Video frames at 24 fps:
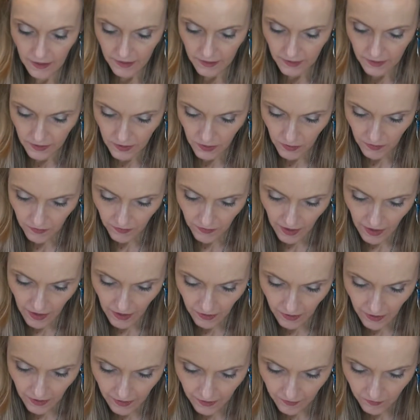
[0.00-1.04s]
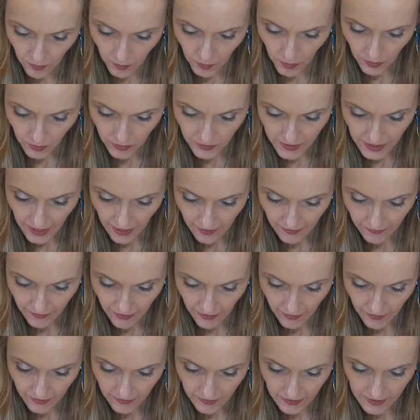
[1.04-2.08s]
So we've got kind of a bullseye
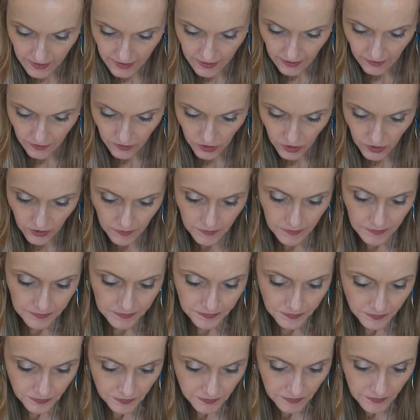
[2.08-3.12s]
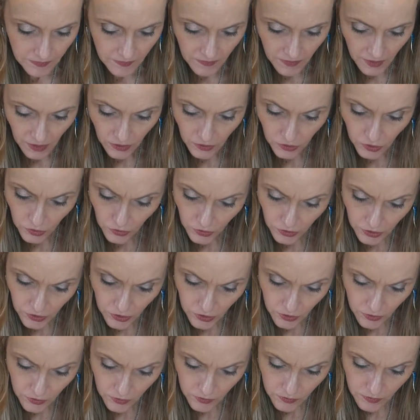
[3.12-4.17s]
there in the center. You can
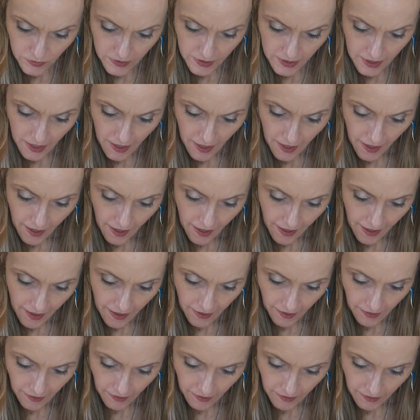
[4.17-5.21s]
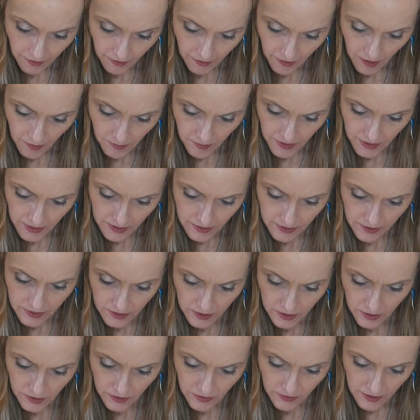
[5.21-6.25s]
use a compass
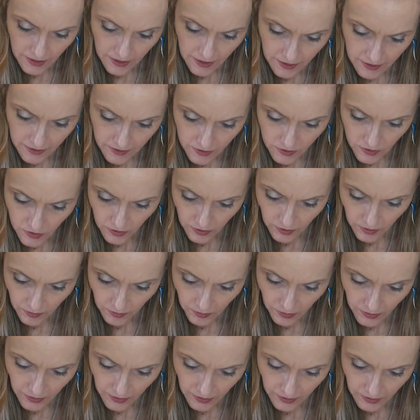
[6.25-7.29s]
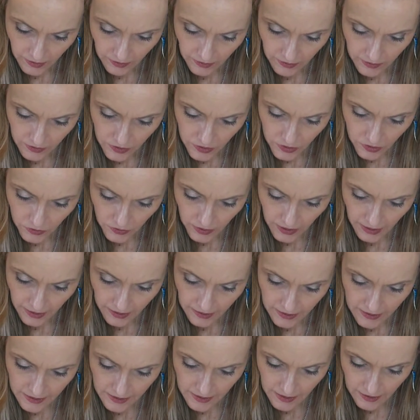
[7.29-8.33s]
to do this. You can put a little string in
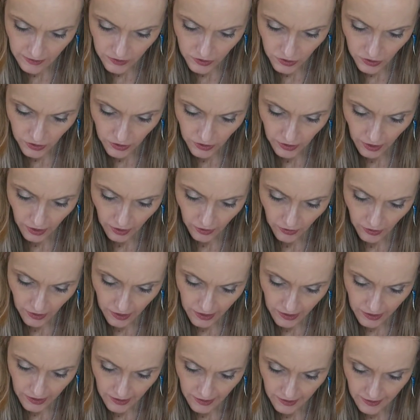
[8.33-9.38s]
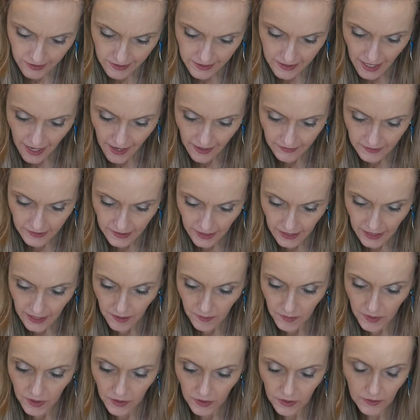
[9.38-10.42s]
the center and create an exact
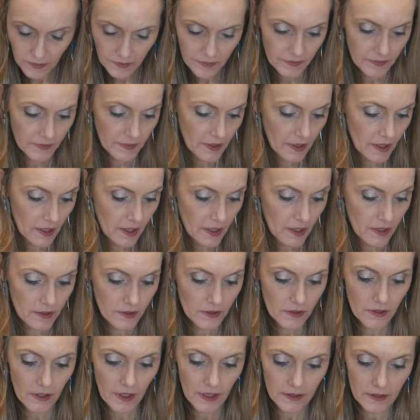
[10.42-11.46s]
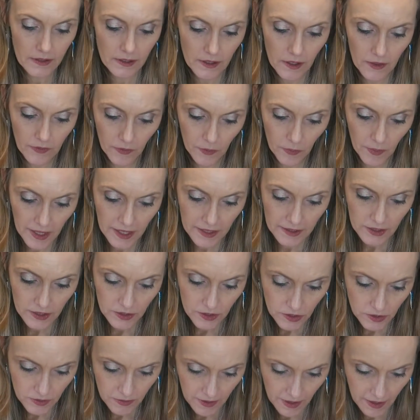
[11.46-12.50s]
diameter. So that's another way to
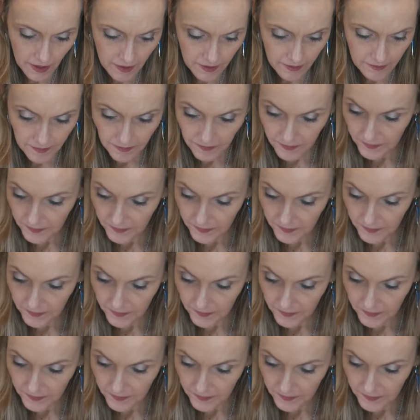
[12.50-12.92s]
do that.